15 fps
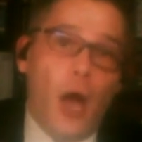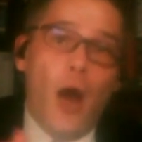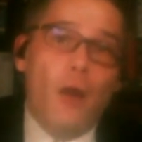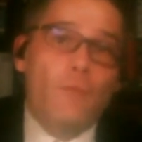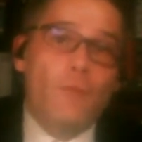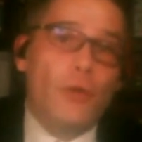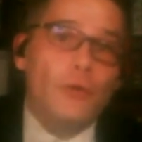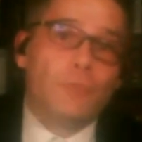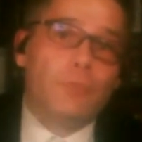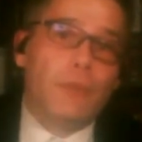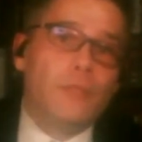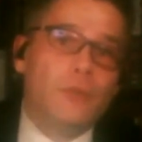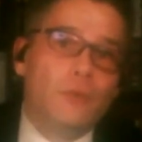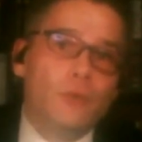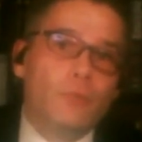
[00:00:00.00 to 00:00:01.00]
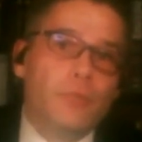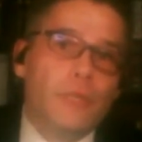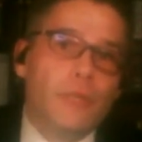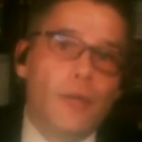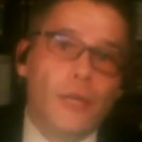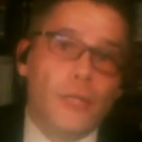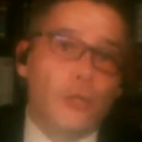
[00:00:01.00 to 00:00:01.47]
half of those opinions will
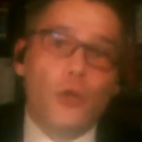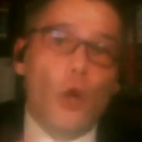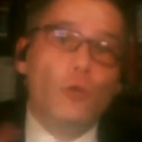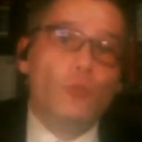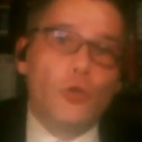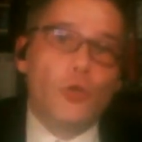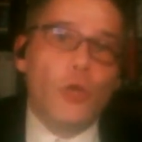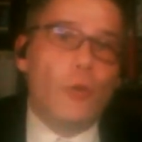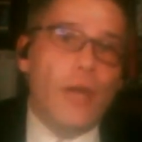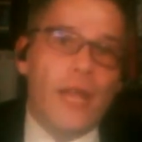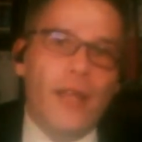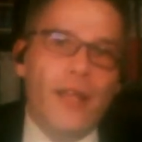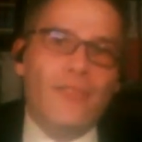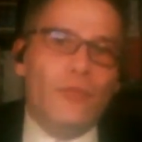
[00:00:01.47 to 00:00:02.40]
be like, "Don't do it,"